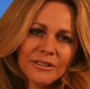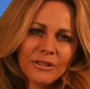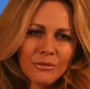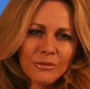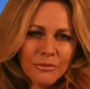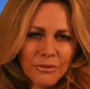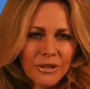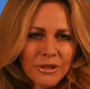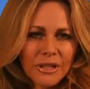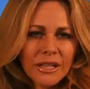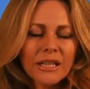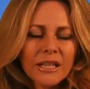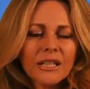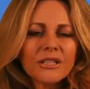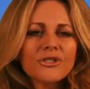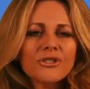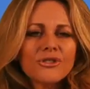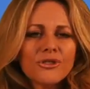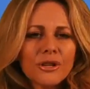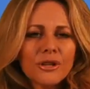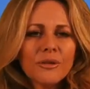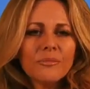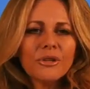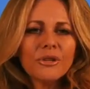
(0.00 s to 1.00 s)
to really
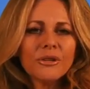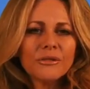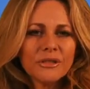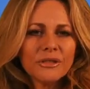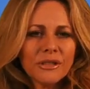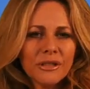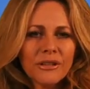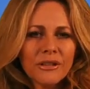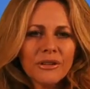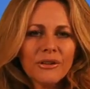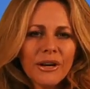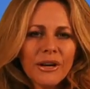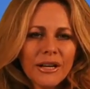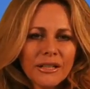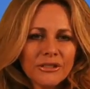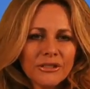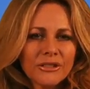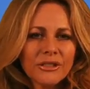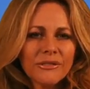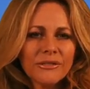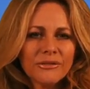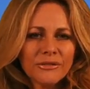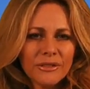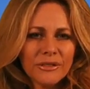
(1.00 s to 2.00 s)
contribute to the great
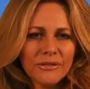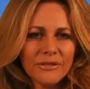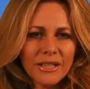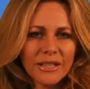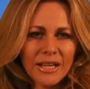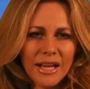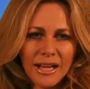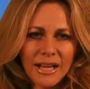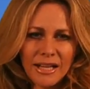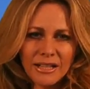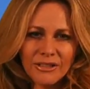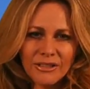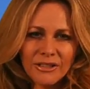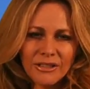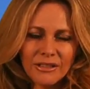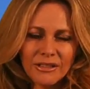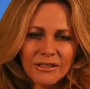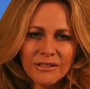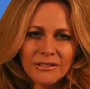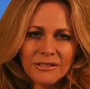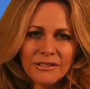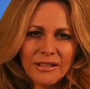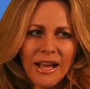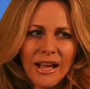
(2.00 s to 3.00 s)
shift of the
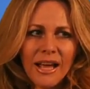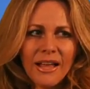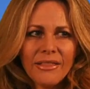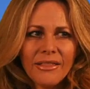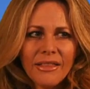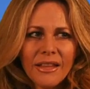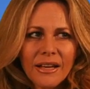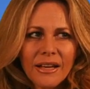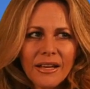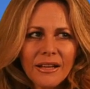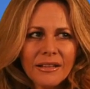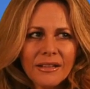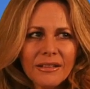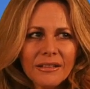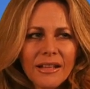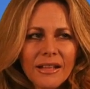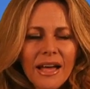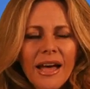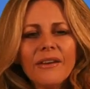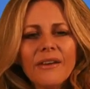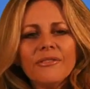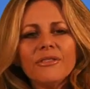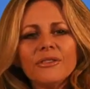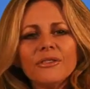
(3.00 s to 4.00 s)
ages and the
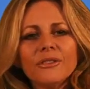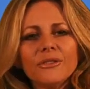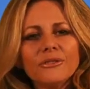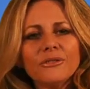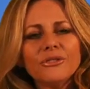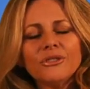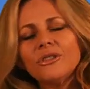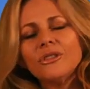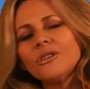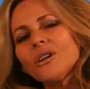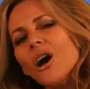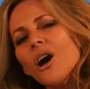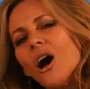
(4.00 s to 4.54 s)
evolution,